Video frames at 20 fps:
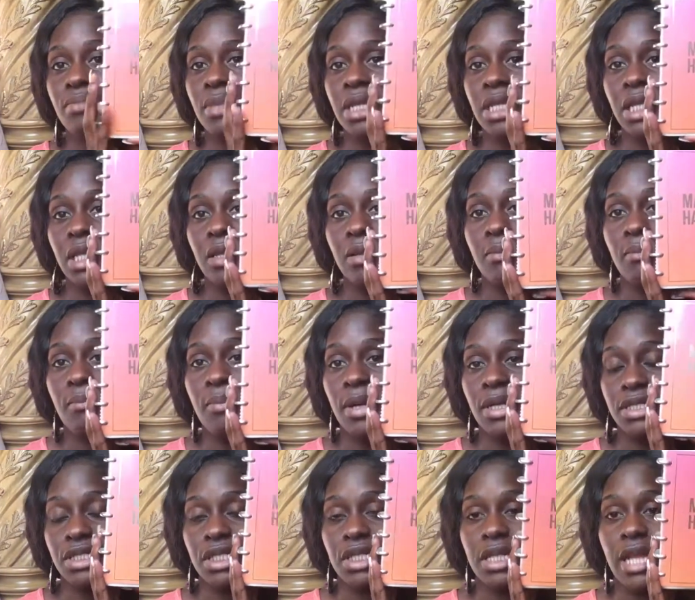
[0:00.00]
Mini
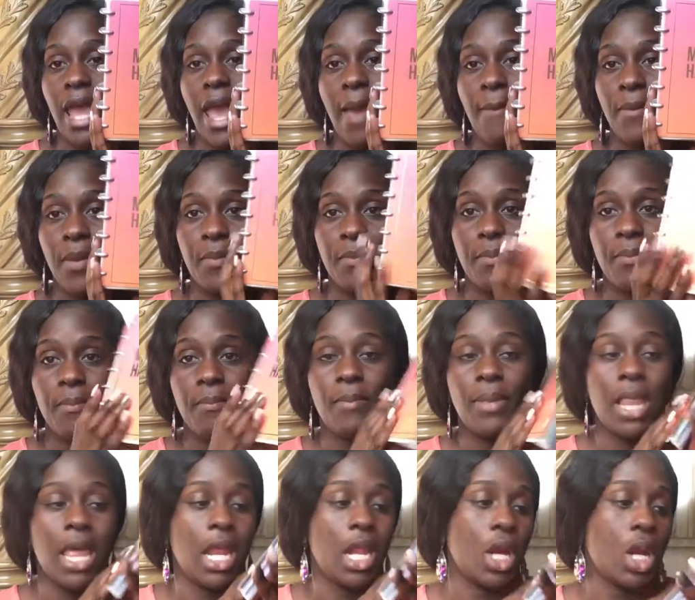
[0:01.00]
Budget Habit
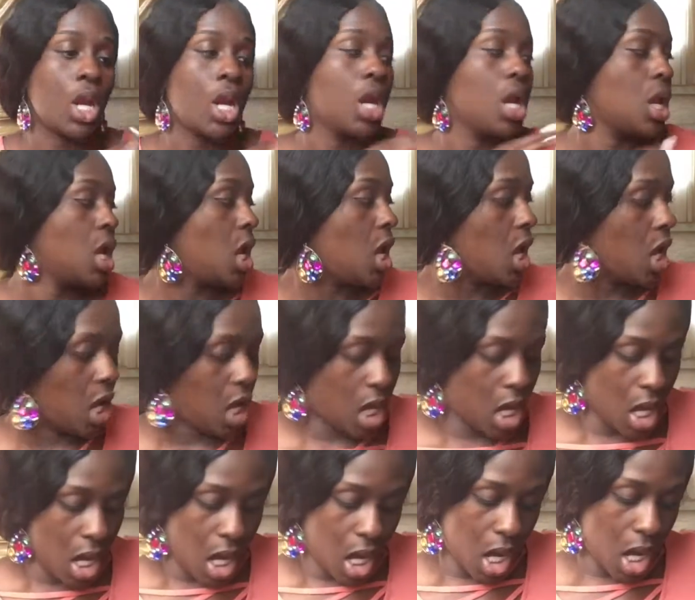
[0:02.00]
Planner.
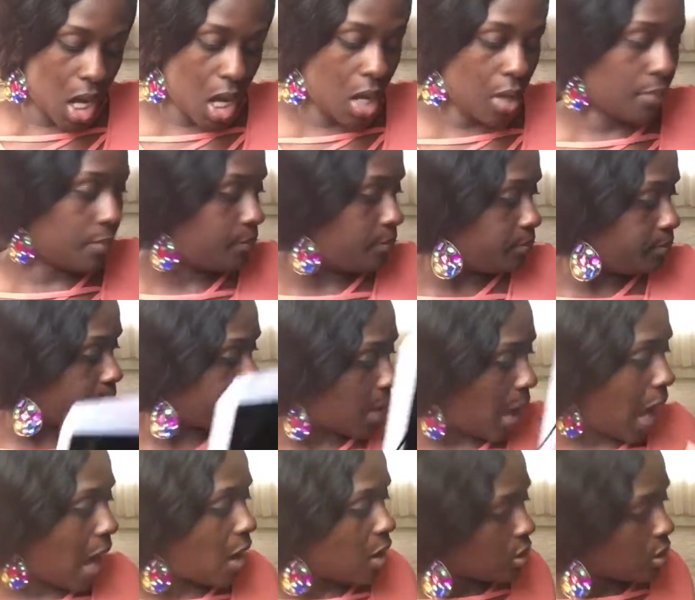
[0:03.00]
I